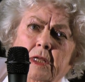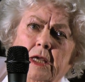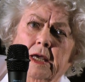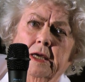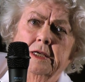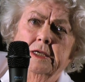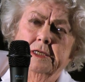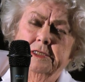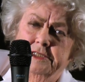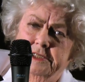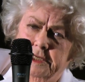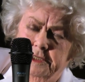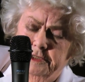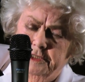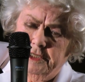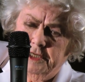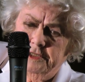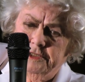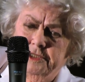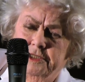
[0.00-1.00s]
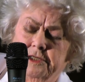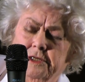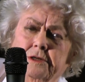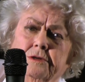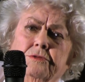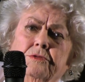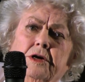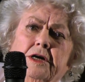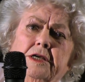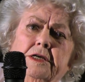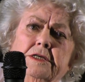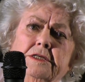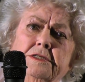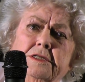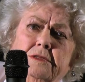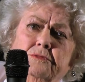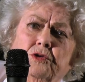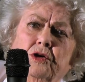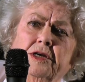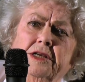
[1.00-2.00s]
And he said, yes, sir, what
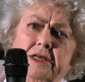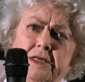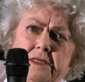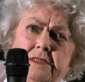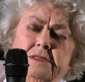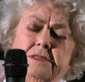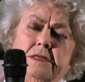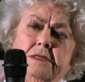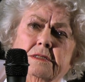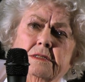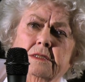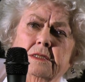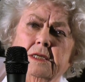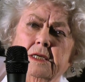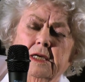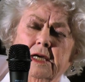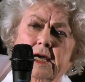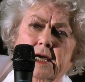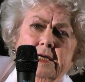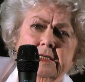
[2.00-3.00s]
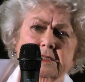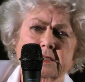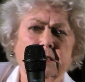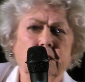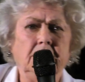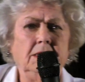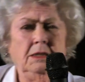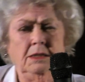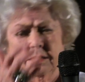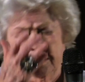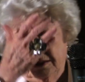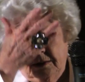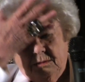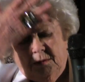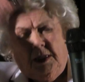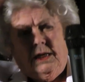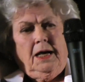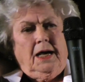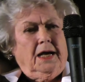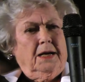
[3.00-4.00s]
is it? I said,
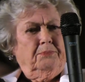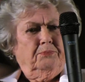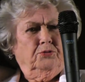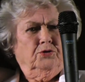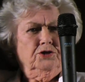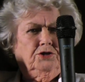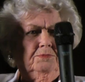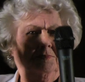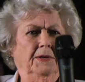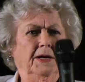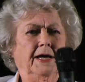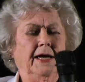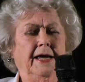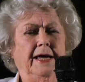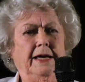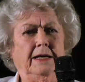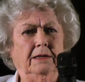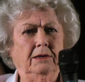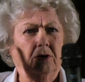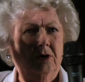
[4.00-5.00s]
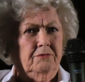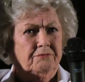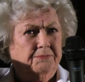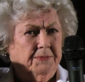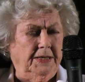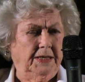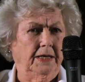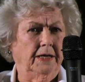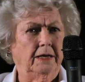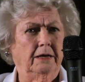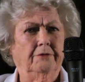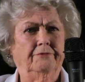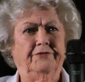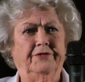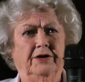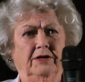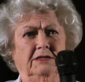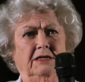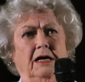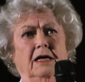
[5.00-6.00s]
I pushed my hat off, my hair
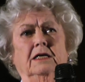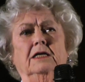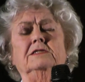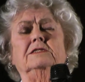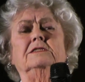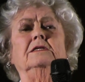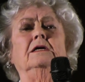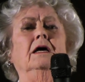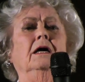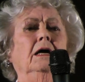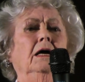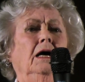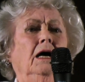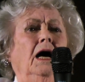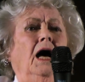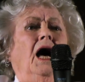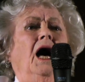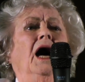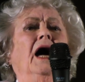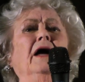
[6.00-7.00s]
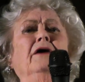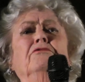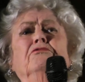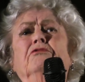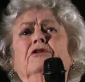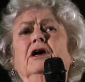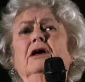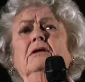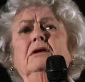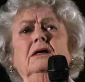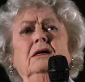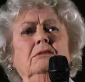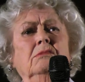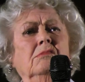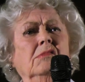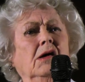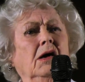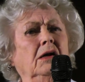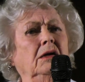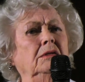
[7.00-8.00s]
fell down. I said, I really
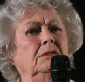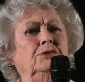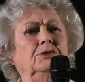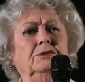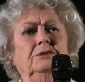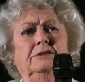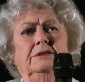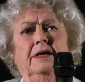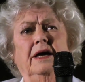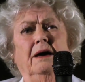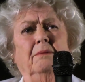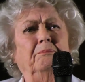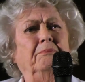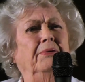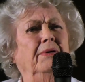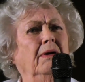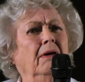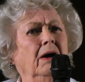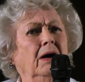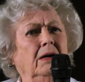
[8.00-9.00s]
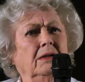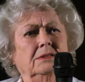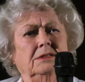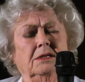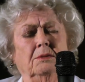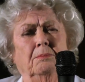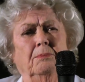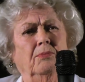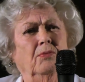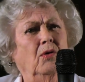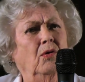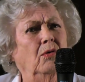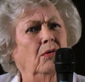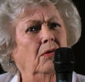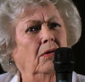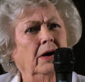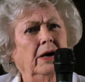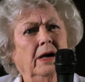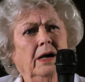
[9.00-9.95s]
want to do that part as a boy.